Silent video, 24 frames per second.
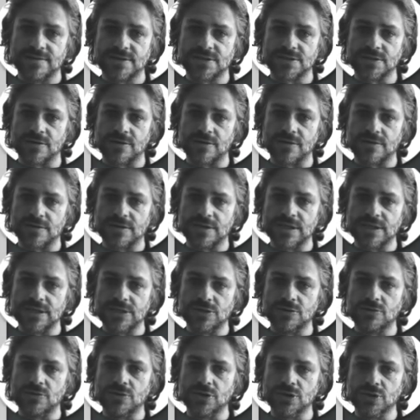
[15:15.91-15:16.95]
So
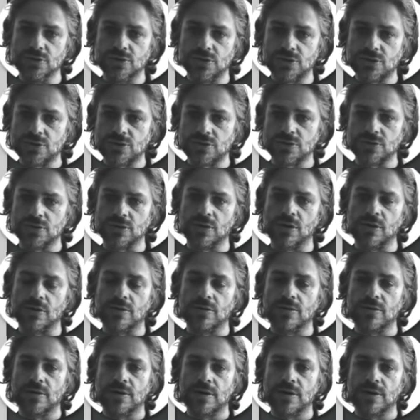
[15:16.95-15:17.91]
did you used to go?